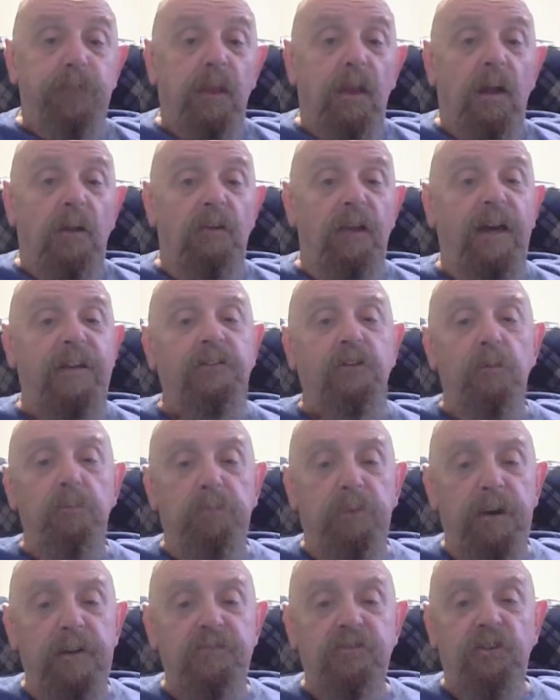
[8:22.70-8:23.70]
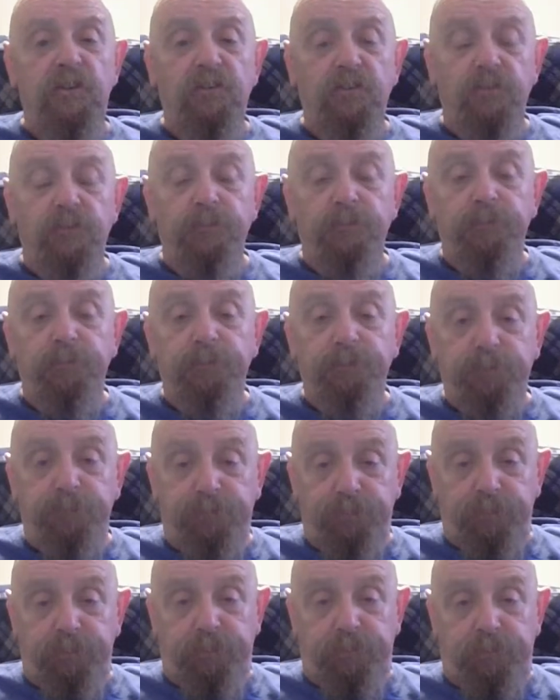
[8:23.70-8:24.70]
Like the bridges,
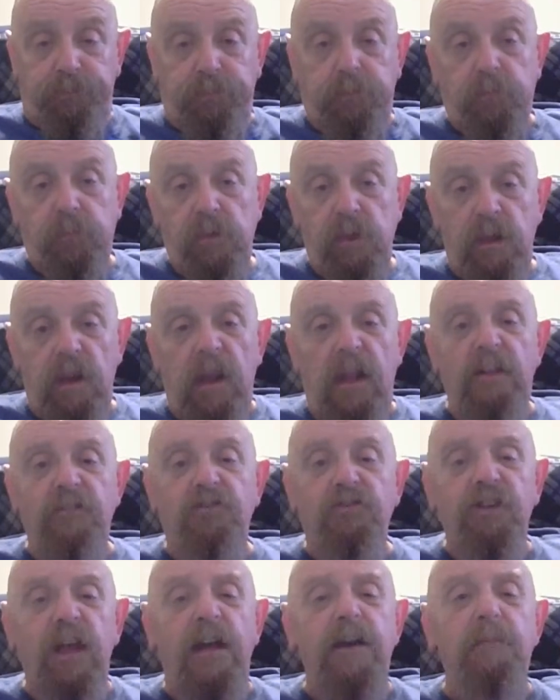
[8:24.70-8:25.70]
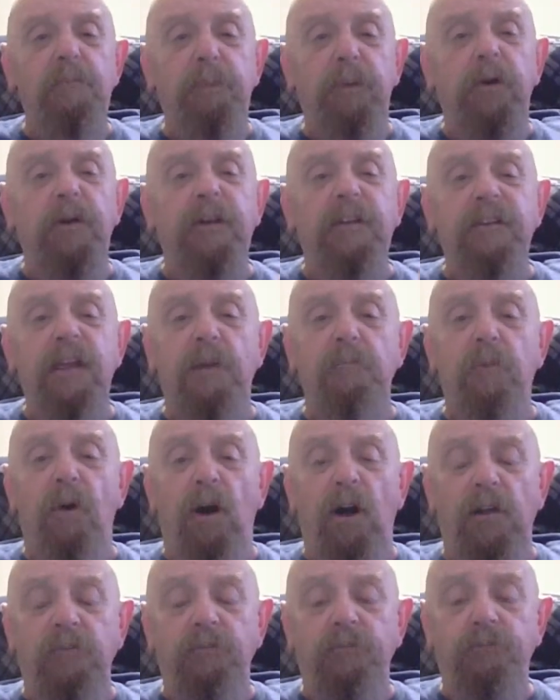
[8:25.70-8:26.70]
instead of putting them
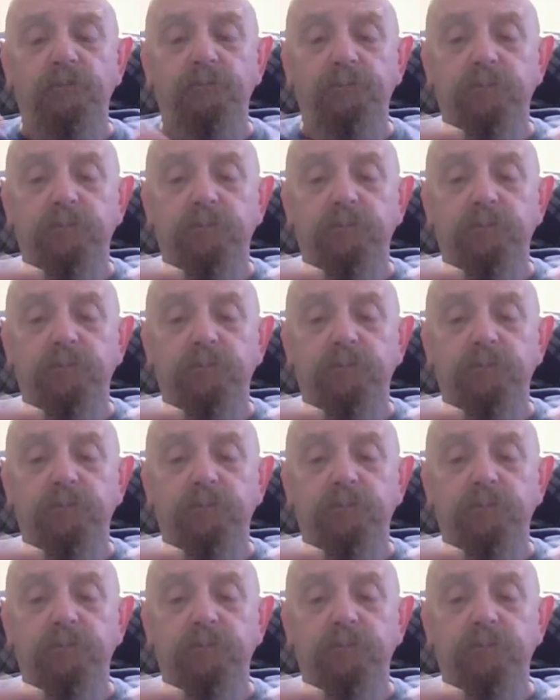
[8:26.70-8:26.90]
on